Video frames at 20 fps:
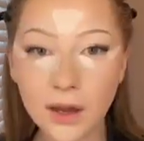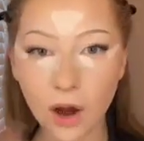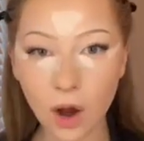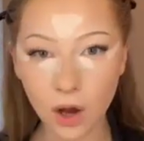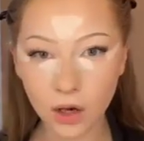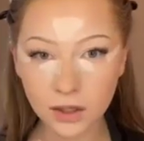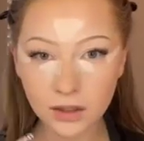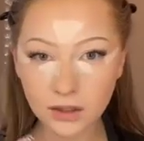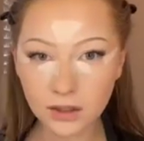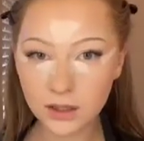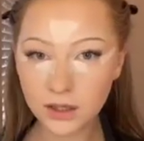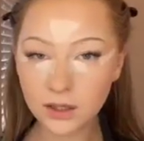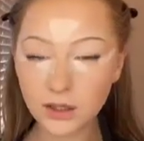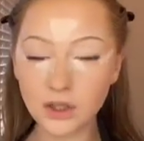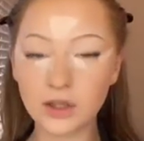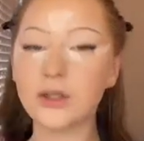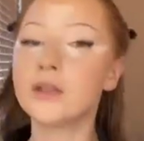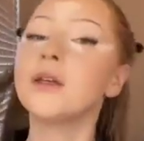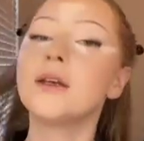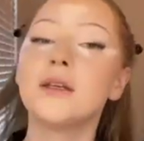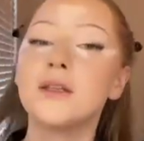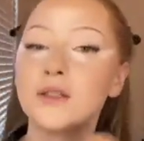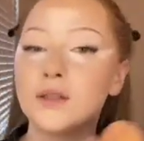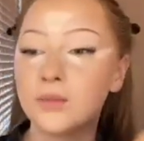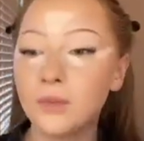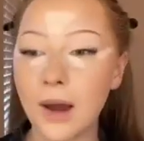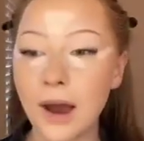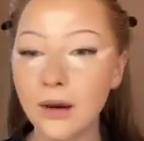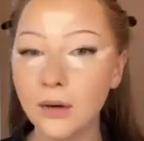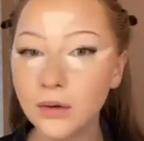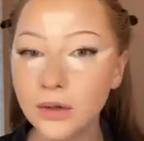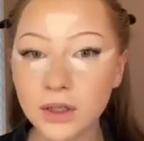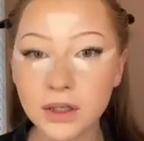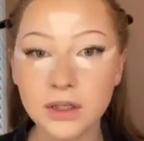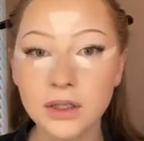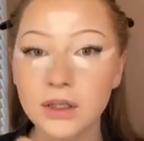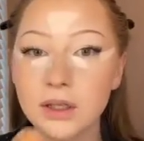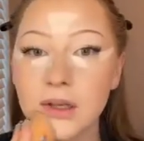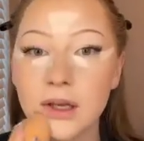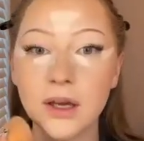honestly just like spiraled
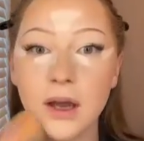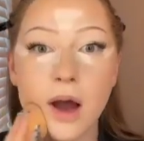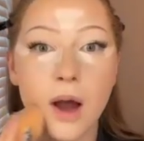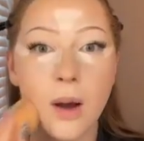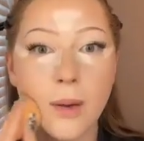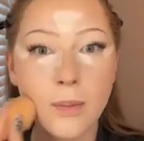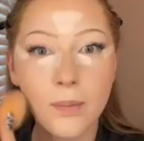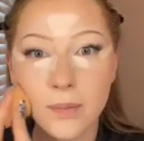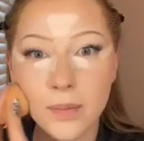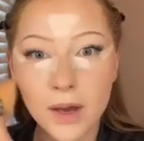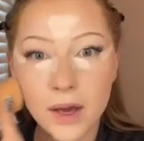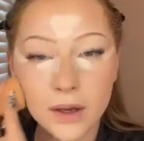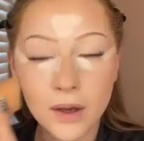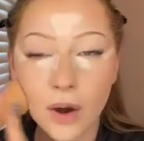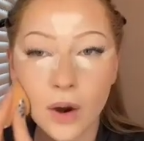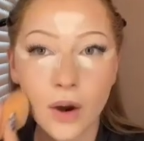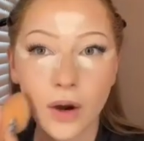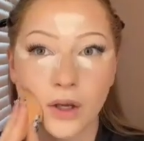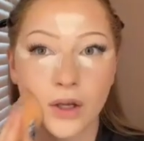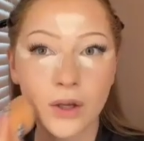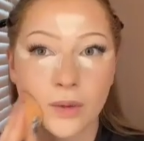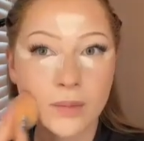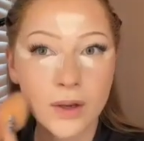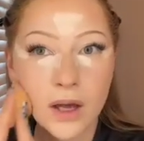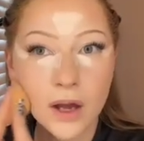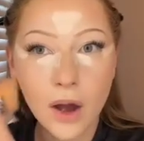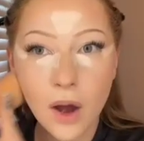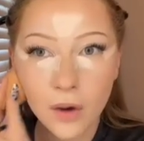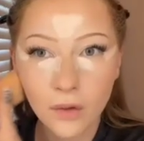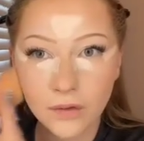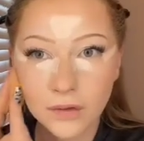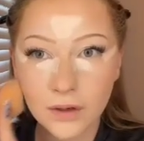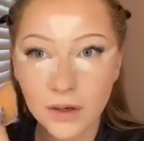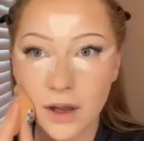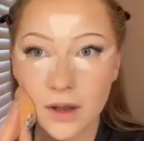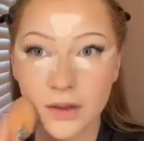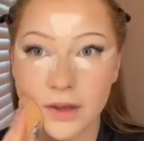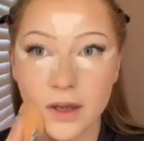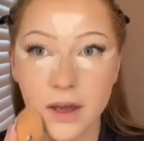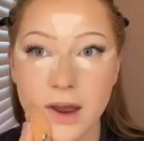into like a big argument over
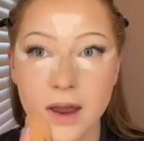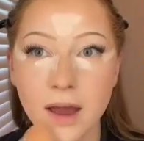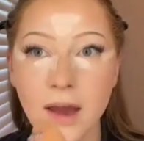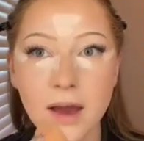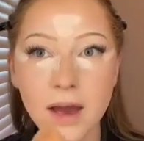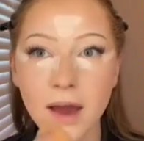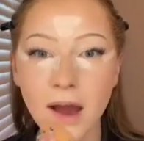nothing.